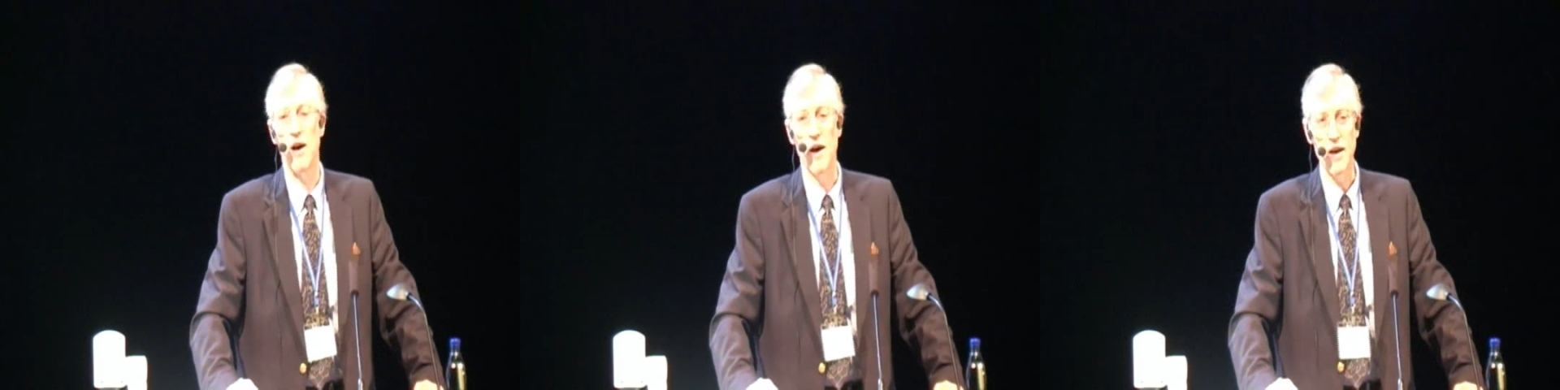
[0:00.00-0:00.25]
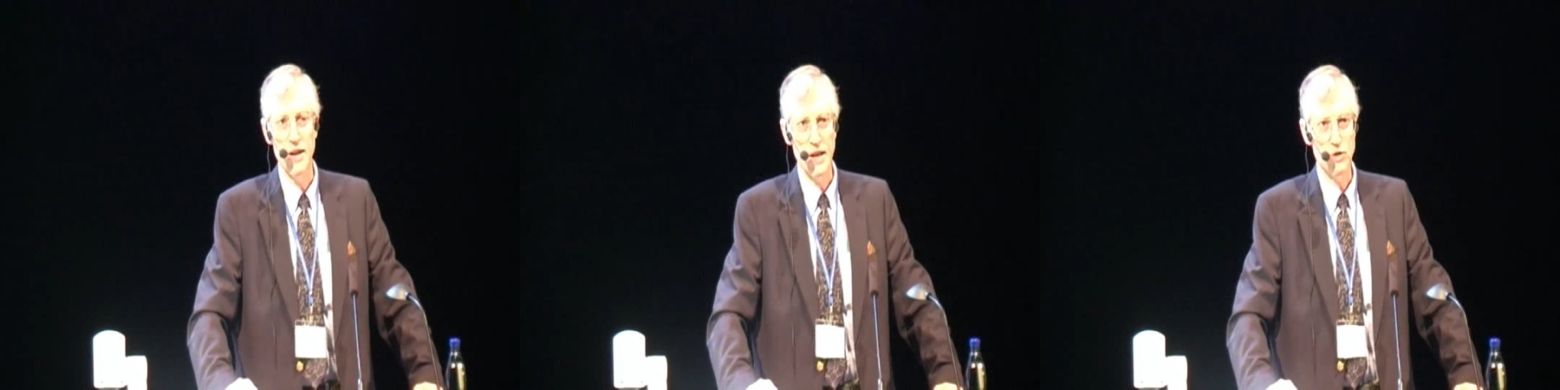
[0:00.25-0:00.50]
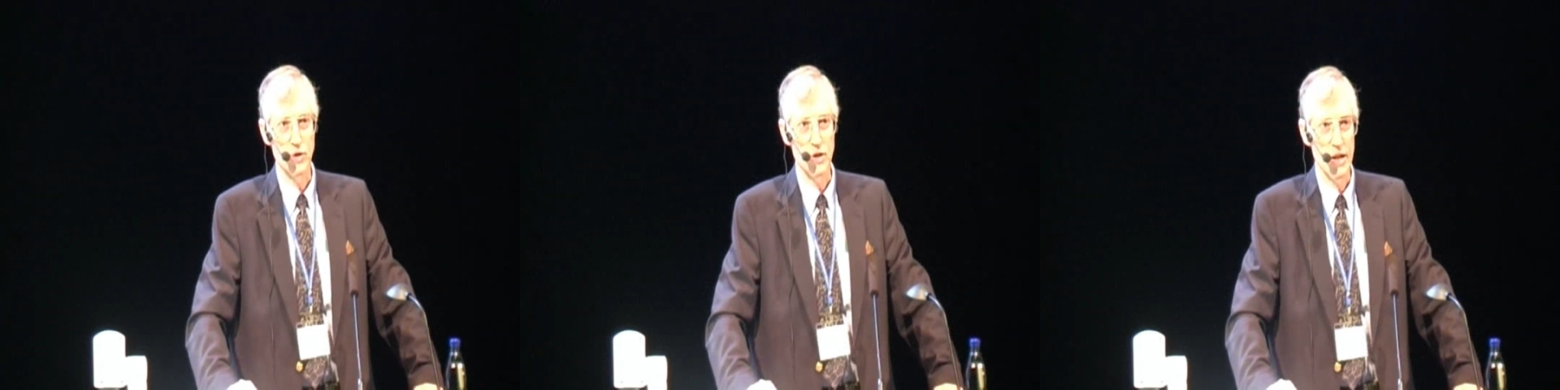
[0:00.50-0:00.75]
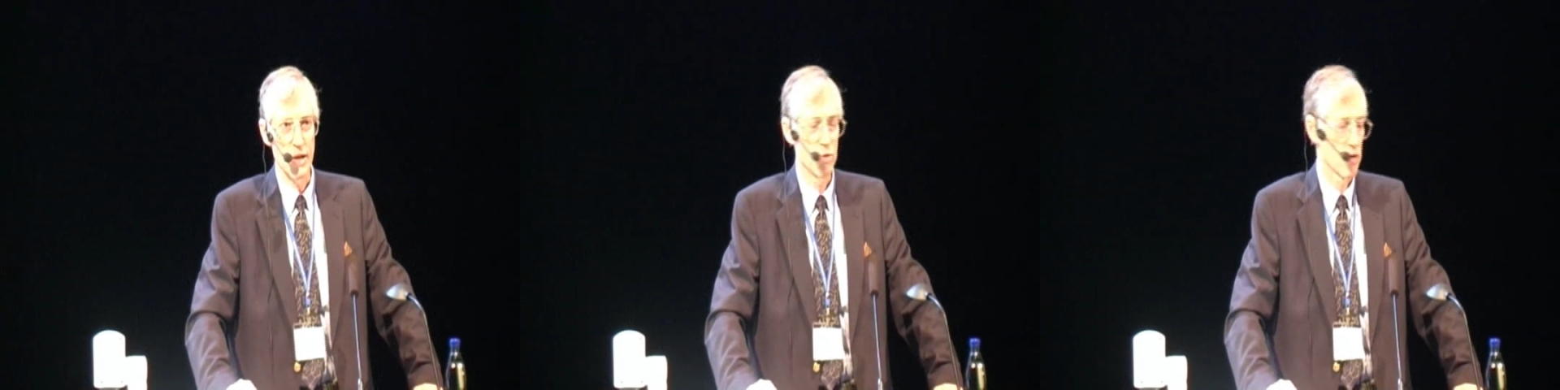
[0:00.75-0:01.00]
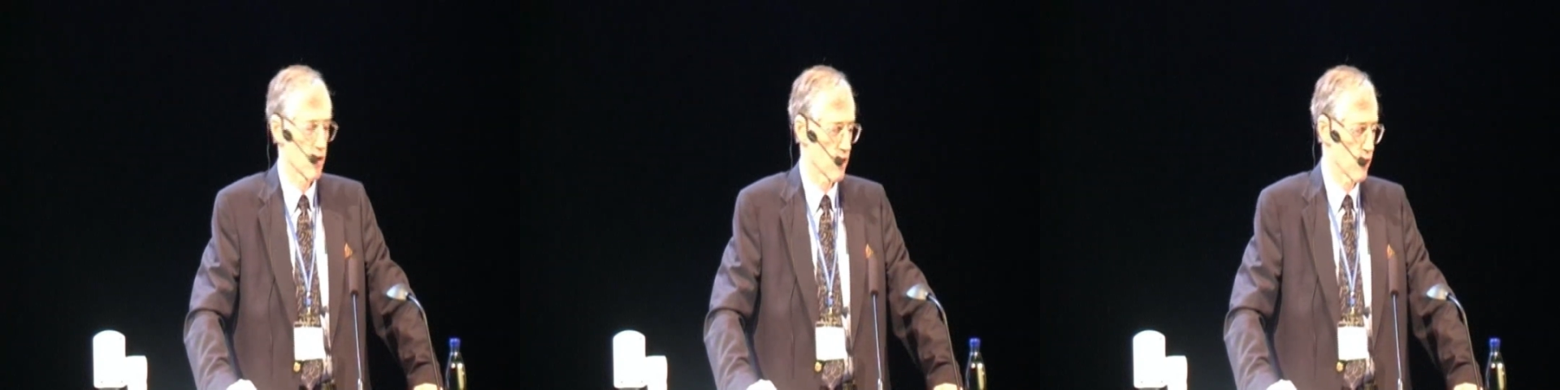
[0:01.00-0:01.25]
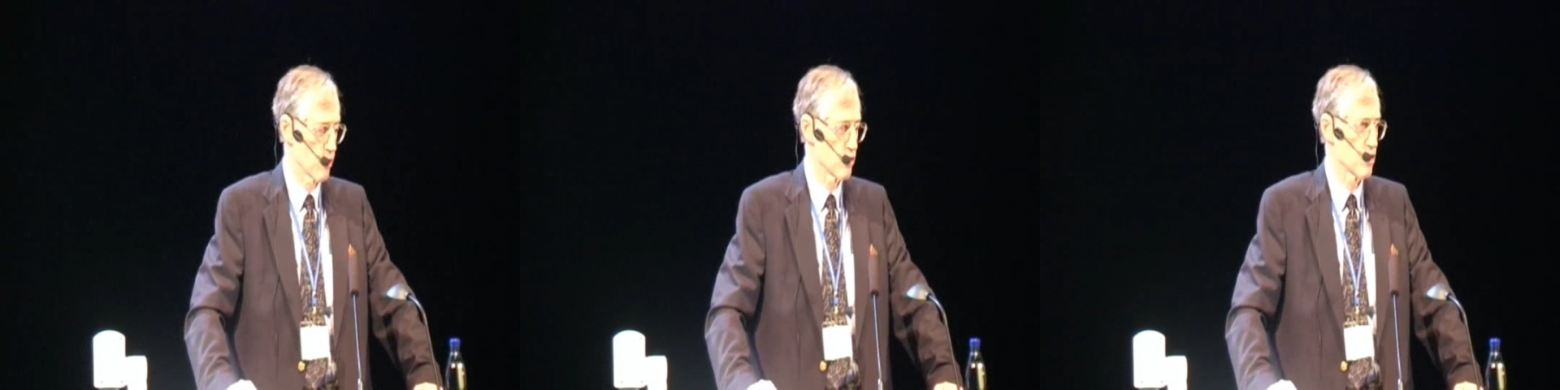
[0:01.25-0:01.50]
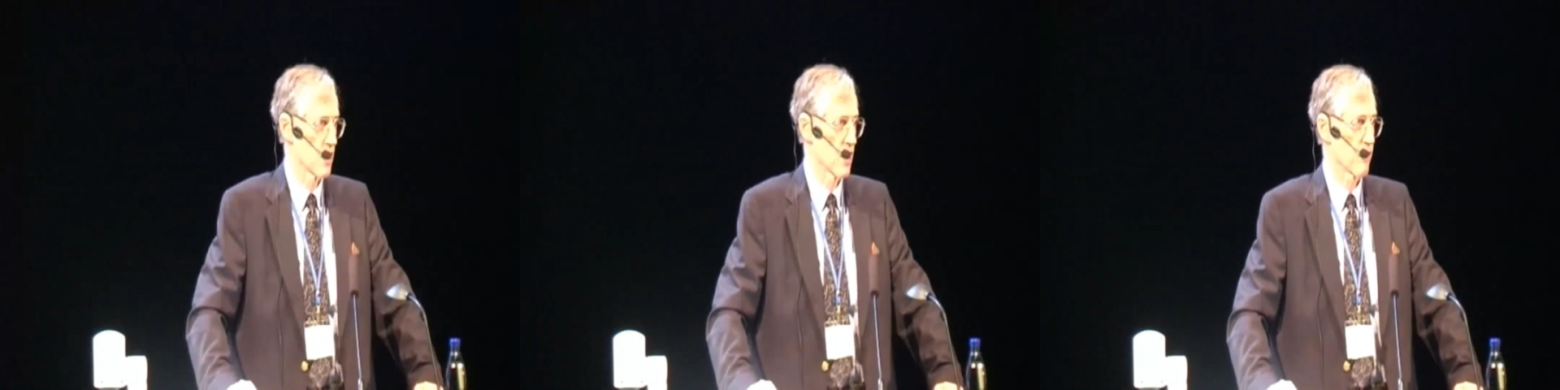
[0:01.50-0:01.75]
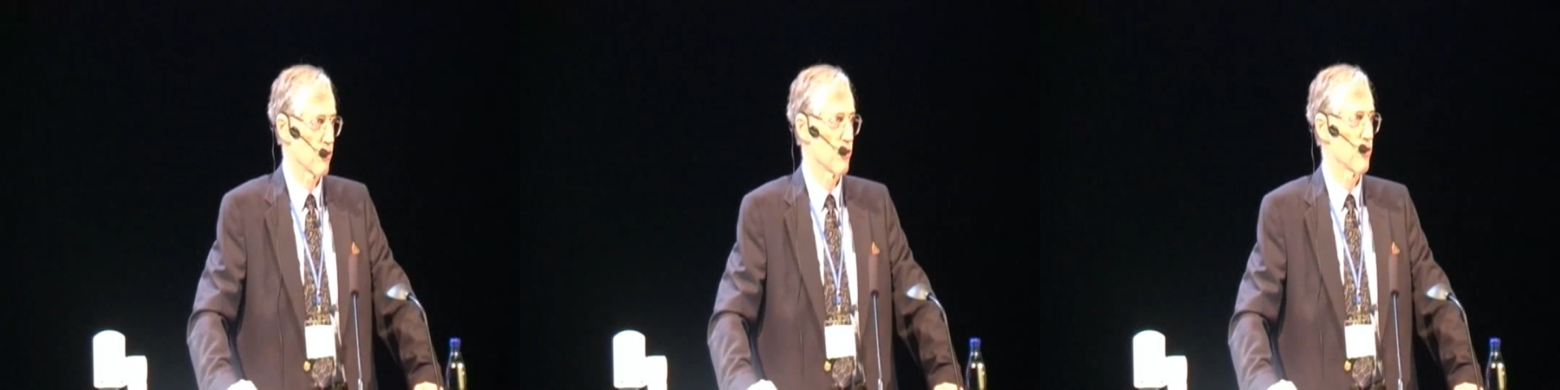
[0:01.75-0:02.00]
I had actually come to the conclusion
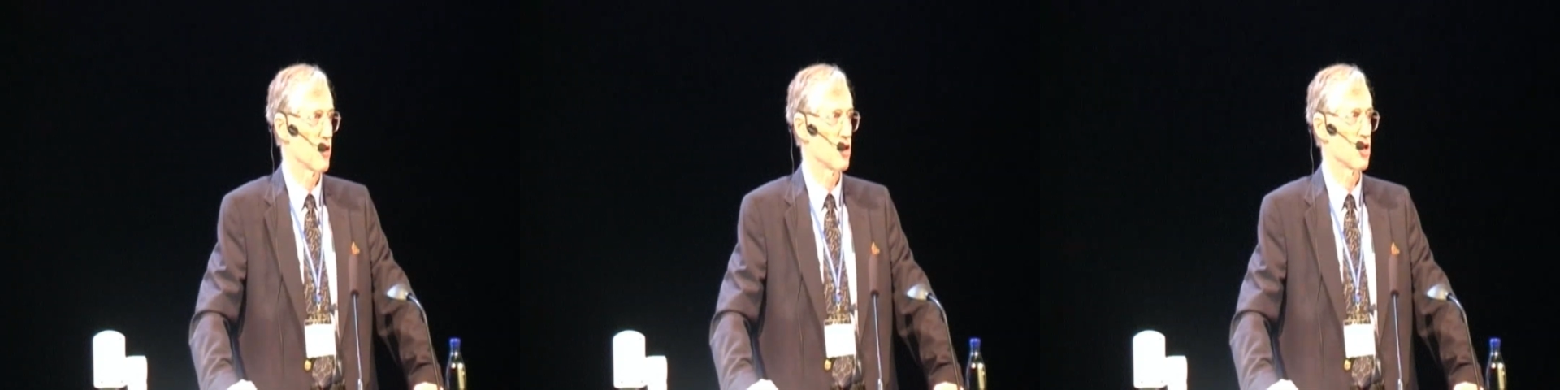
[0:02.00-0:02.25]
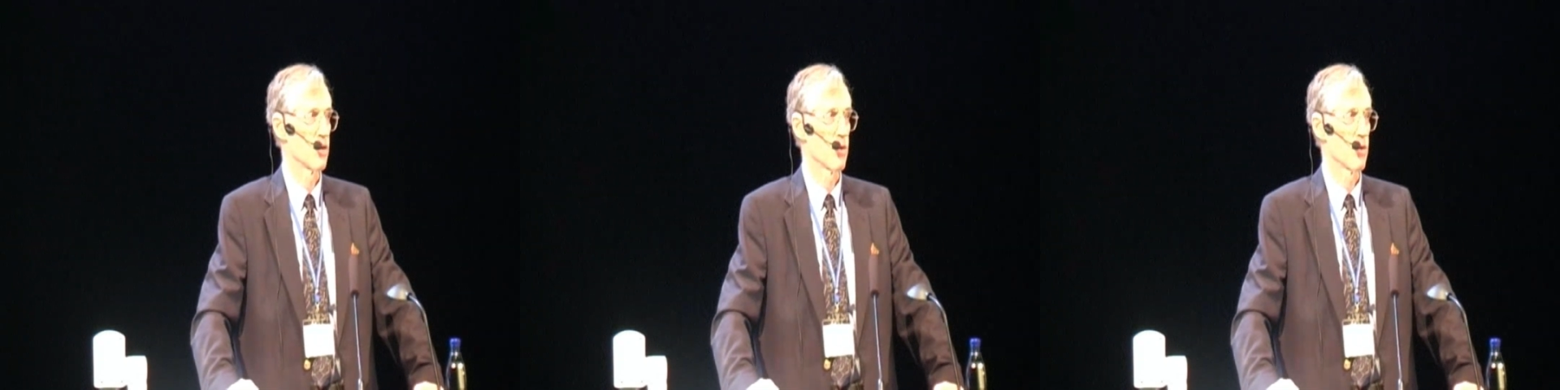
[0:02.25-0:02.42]
after finishing